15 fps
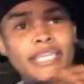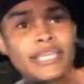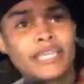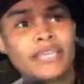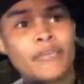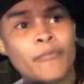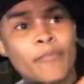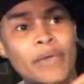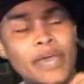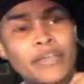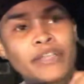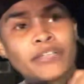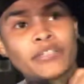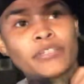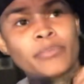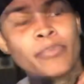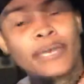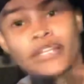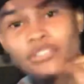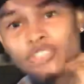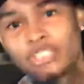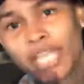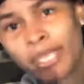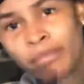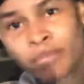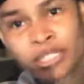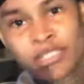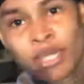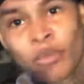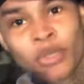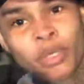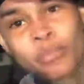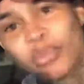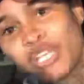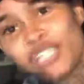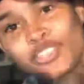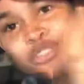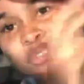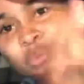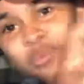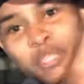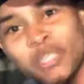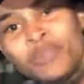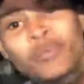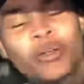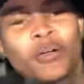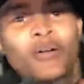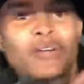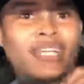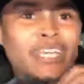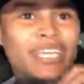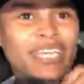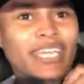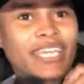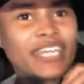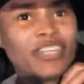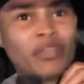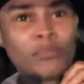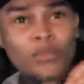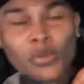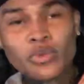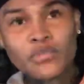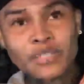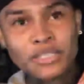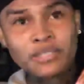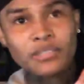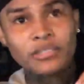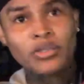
get in better shape, because I want to play a superhero in the movie.